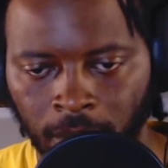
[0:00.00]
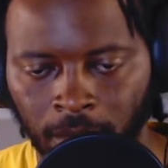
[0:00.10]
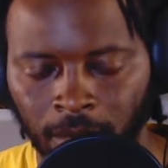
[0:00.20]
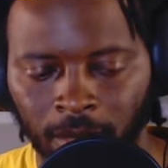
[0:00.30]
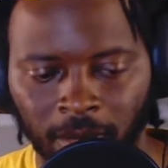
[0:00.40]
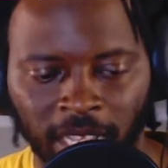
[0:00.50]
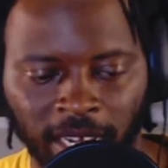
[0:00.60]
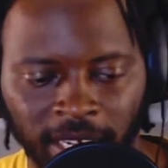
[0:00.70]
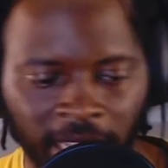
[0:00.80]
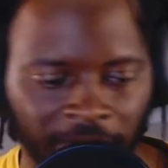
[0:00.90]
They're the
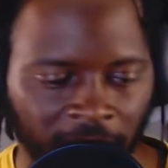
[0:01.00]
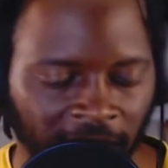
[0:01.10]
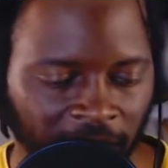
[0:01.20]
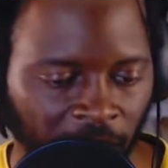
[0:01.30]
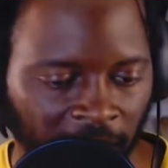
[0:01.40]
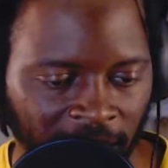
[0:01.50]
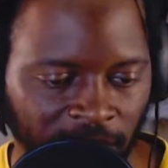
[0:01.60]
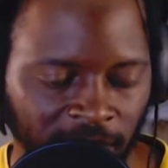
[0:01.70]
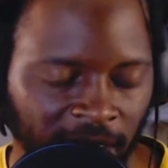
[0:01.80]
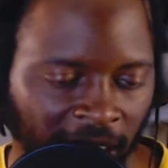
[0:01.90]
devil, ain't no
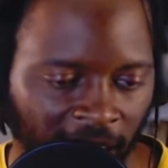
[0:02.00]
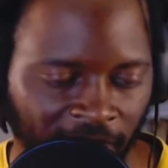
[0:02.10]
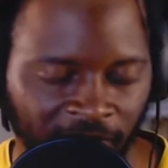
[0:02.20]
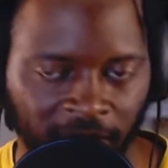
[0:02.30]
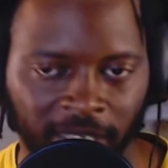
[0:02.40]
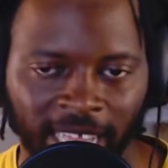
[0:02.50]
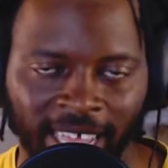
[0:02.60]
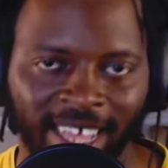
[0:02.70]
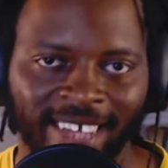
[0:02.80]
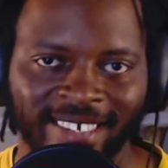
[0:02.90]
angels in the outfield. That
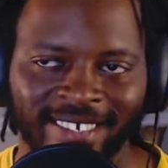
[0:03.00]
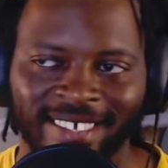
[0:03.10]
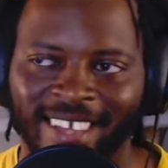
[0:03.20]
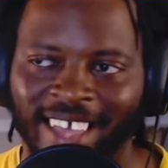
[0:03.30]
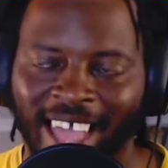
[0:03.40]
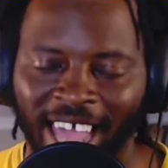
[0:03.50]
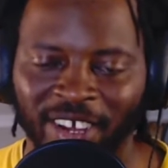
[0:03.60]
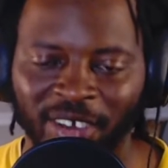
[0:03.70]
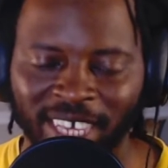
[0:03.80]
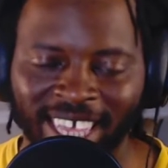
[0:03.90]
kind of, I
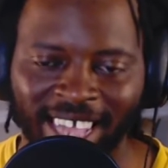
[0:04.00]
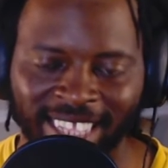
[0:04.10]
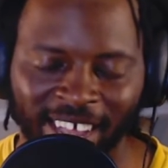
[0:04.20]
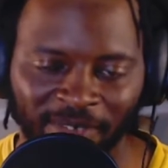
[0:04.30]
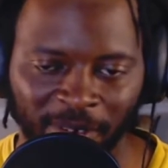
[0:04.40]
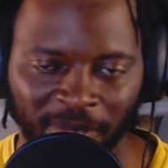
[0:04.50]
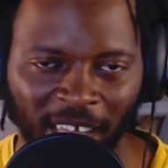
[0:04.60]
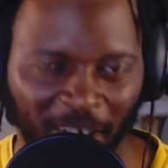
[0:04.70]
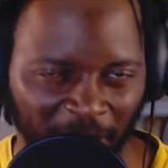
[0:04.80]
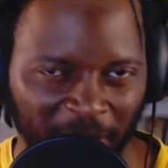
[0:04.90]
know he got that from,
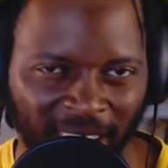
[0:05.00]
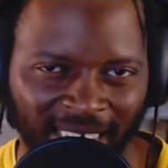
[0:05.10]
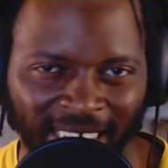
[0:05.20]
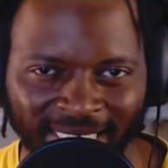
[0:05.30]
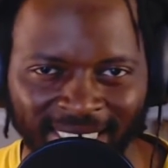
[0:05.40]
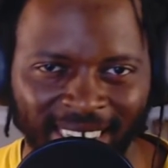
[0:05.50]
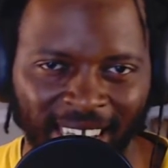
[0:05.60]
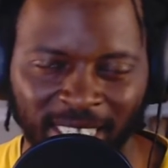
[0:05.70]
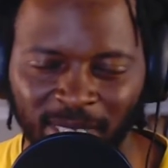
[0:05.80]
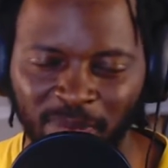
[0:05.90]
y'all remember that
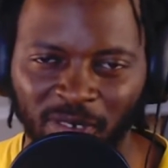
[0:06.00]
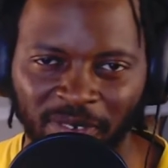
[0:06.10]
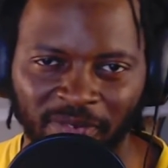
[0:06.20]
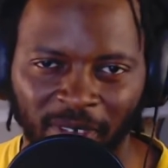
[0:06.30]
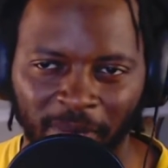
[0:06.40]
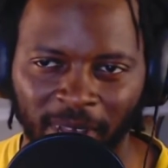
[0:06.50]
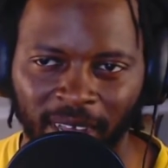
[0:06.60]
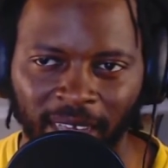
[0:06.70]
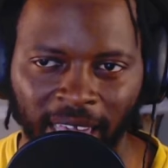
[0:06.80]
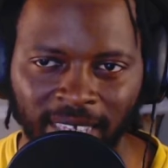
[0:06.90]
1990s movie from
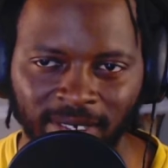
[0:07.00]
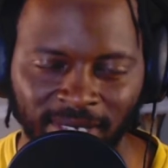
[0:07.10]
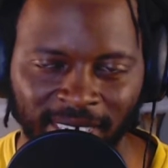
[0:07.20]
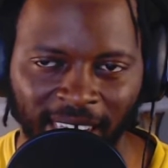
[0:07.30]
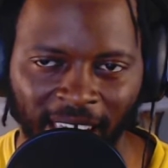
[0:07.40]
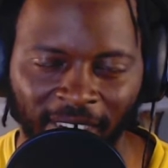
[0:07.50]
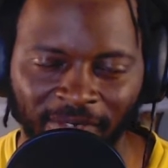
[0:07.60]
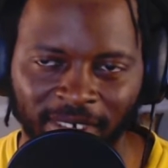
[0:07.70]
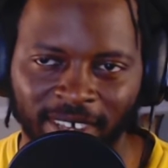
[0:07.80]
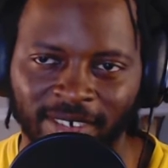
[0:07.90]
Angels in the
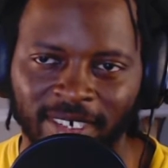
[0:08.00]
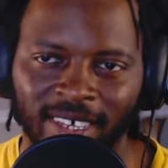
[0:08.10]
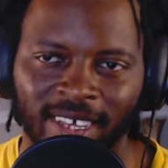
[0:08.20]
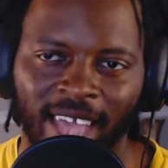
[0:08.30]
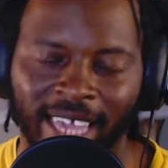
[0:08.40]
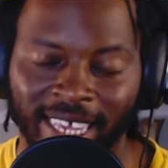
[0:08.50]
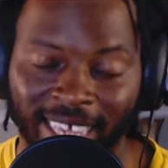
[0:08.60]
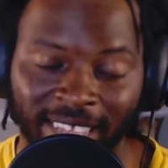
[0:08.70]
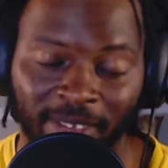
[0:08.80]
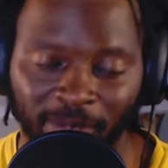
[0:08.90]
Outfield? I could
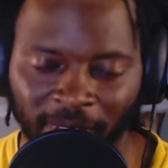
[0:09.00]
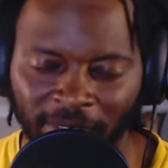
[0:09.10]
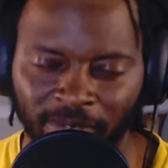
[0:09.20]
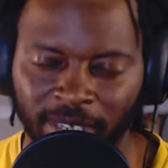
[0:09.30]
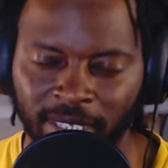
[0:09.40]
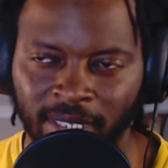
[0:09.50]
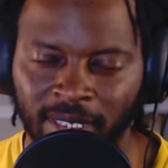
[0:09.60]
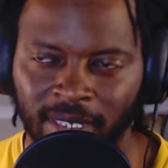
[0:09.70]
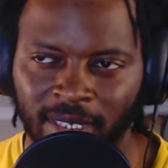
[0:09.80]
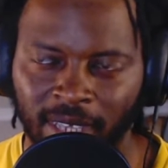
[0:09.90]
get the reference.
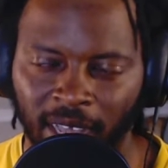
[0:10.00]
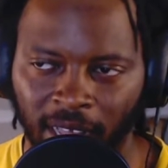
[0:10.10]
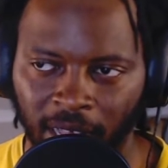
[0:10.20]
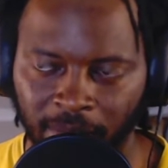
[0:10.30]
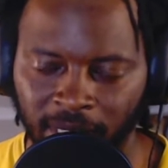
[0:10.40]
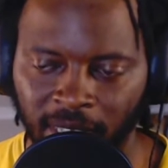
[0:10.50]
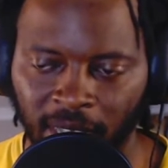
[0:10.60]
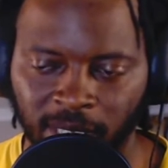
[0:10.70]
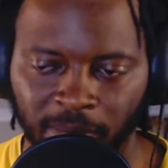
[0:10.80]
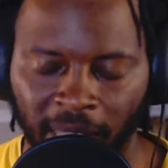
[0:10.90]
He
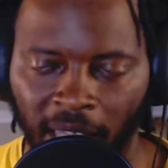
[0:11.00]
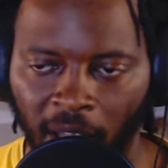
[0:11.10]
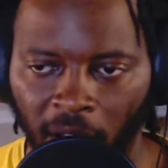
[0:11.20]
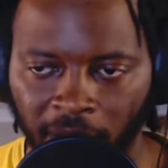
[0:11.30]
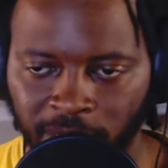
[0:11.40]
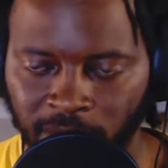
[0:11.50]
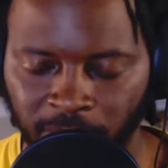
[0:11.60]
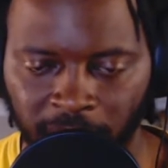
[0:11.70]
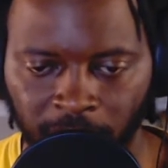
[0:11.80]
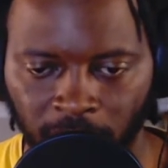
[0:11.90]
talks about how artists are
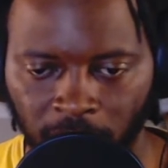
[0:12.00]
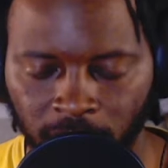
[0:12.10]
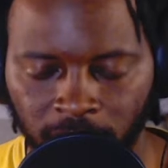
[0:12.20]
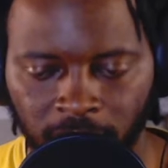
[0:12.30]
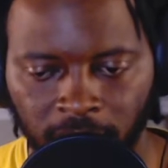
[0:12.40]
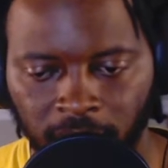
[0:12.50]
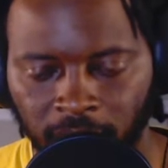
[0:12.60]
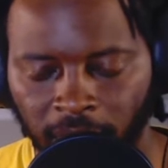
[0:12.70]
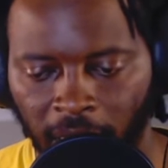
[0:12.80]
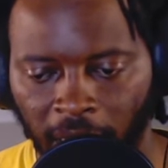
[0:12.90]
being broke.
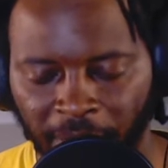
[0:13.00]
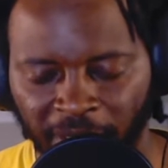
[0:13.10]
If